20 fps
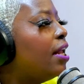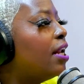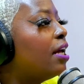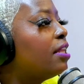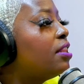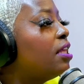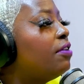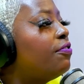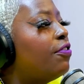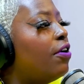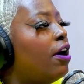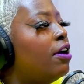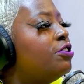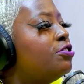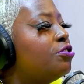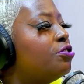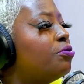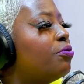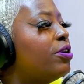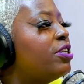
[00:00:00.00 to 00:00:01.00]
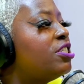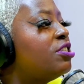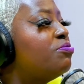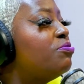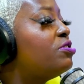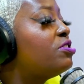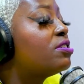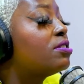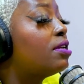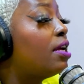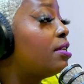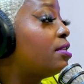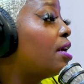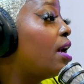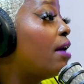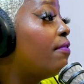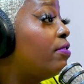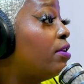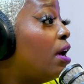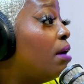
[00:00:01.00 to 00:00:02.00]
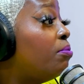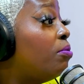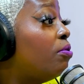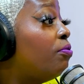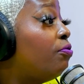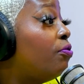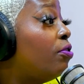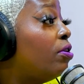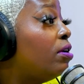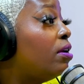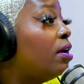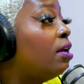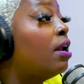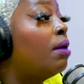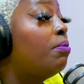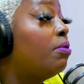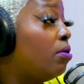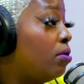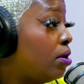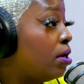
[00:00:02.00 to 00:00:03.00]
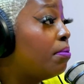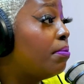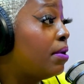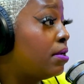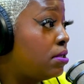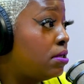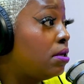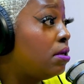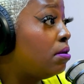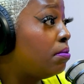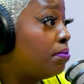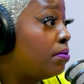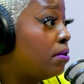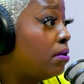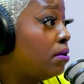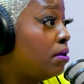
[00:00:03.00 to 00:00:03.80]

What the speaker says: And I think for our generation, we just like to have a lot more fun, and I'm going to get my sleep.